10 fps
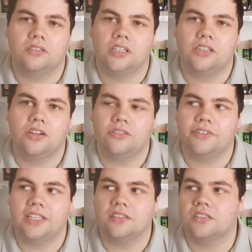Like no
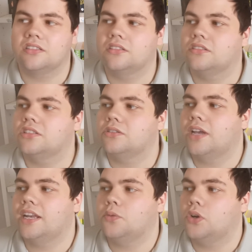offense to
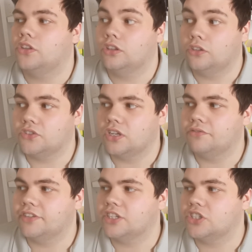anyone that loves
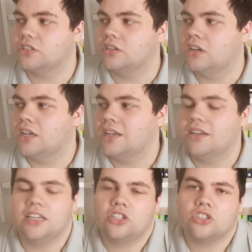non-fiction,
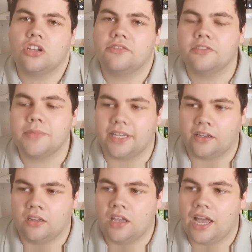it's just not for
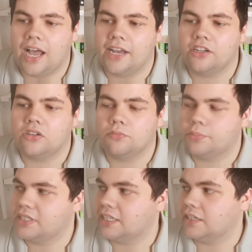me. I don't
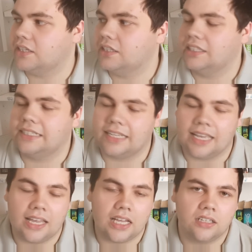particularly
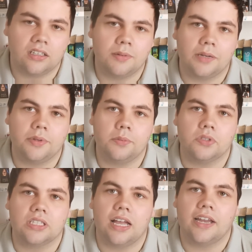care about
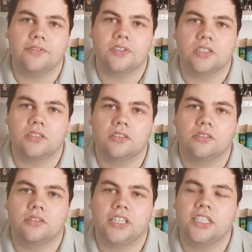people's lives
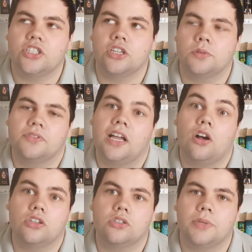in terms of like
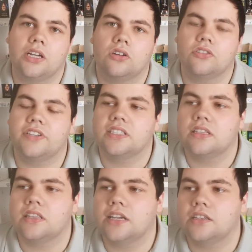autobiographies
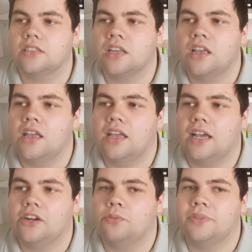and things.
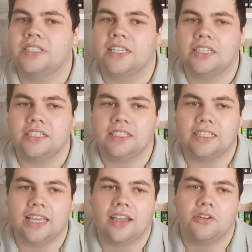I don't particularly
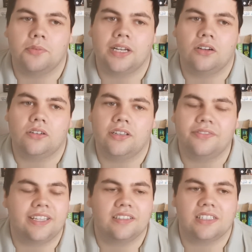care about
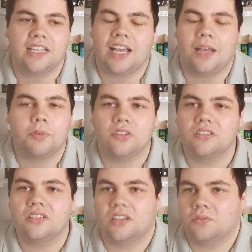events that
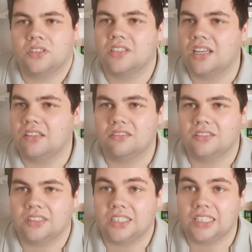happened. I'm just like,
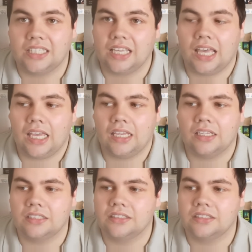okay,